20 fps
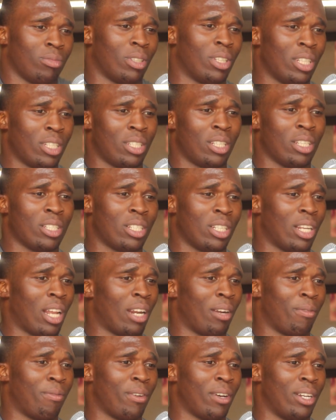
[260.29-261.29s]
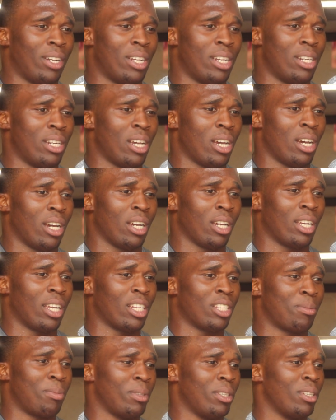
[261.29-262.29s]
it's it's a lot of fun, and uh,
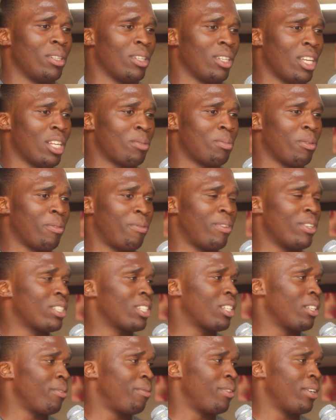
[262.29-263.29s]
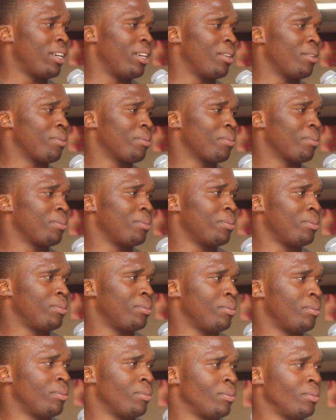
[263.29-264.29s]
gets me gets me physically fit.
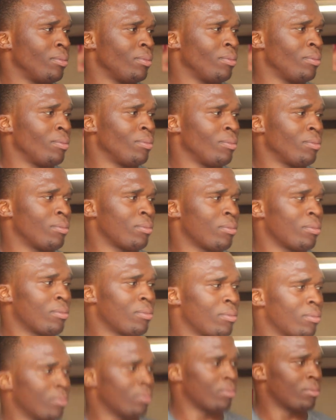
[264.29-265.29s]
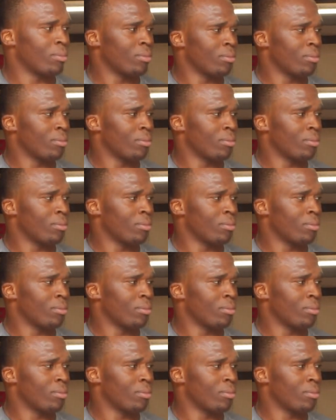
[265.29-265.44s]
All right, and what